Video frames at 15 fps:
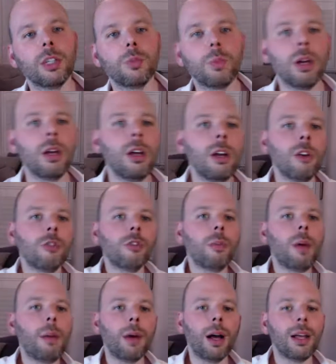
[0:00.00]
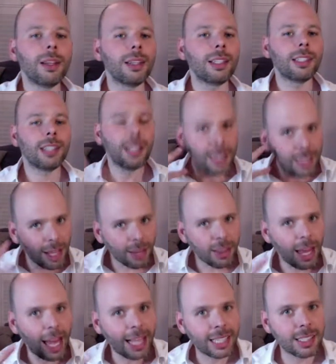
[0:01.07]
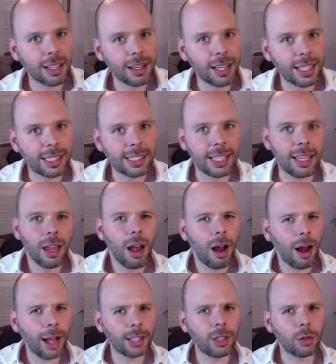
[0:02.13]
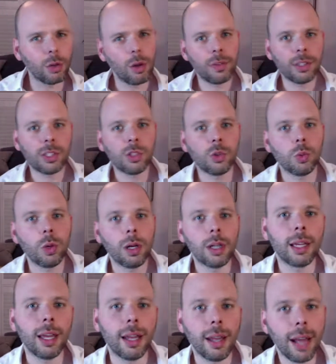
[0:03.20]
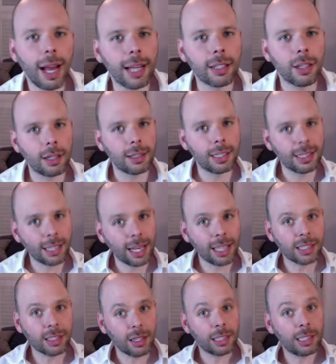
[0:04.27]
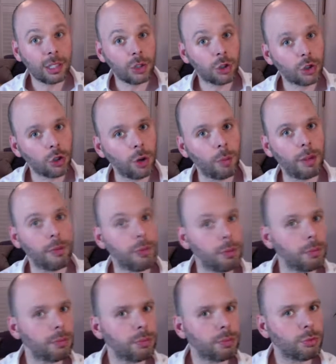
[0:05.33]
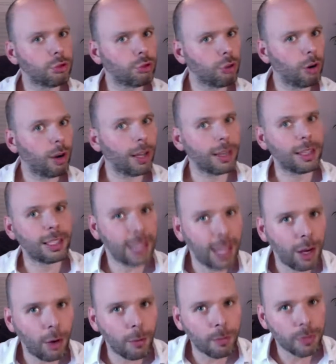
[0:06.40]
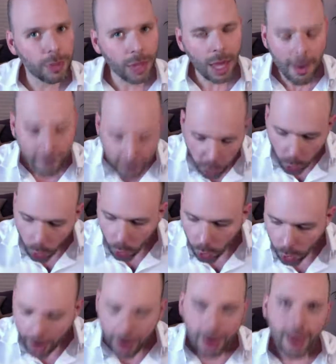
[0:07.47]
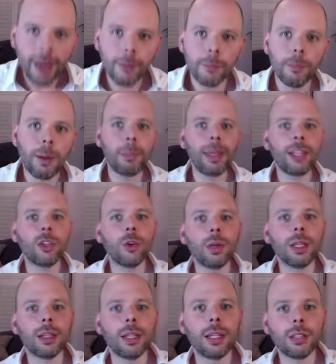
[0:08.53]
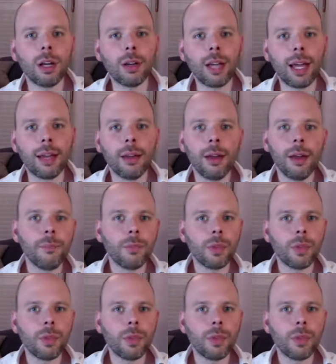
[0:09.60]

this? But remember, this is another anxiety. I don't know if this is working. And this anxiety has stopped me from trying this out. Therefore, by me doing this, okay,